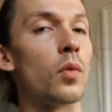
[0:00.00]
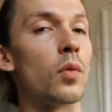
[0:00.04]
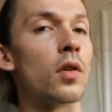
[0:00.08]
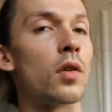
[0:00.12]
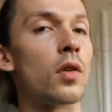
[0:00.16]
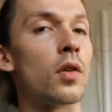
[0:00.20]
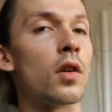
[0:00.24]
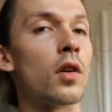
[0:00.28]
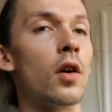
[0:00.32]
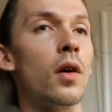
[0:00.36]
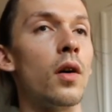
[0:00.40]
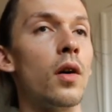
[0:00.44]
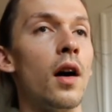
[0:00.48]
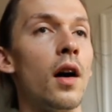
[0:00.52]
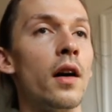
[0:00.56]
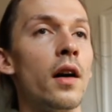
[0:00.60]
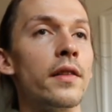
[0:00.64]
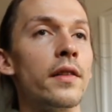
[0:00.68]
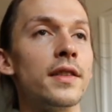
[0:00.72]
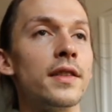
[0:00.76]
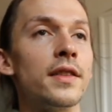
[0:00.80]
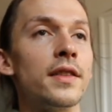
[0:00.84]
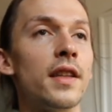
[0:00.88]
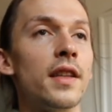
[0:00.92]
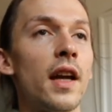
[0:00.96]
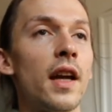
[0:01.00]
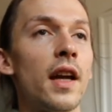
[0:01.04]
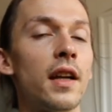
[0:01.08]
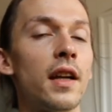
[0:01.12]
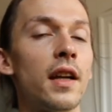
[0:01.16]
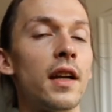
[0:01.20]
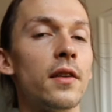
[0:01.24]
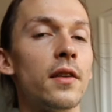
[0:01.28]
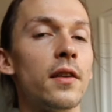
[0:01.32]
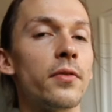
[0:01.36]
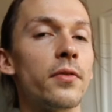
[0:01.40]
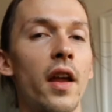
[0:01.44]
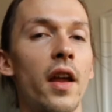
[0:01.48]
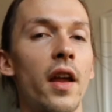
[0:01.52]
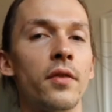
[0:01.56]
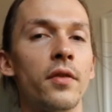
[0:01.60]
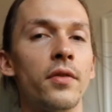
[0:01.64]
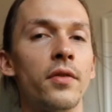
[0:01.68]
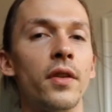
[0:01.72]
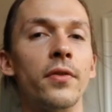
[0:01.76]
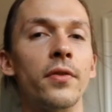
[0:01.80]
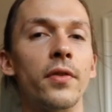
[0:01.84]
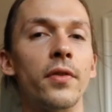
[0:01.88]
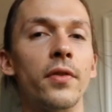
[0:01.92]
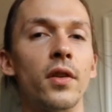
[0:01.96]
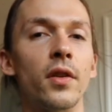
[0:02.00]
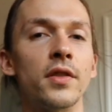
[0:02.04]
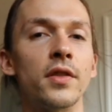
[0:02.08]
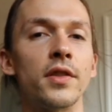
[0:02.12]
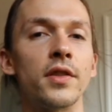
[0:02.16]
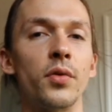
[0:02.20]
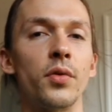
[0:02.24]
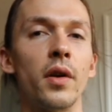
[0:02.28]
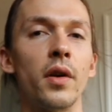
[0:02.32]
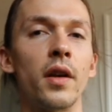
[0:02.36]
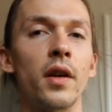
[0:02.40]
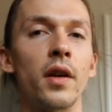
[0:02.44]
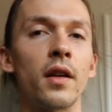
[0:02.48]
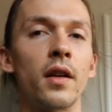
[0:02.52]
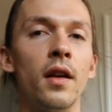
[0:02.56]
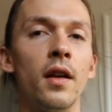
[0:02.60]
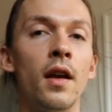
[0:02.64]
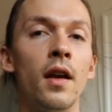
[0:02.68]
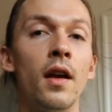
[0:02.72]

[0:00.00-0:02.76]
will go on the second fret of the first string.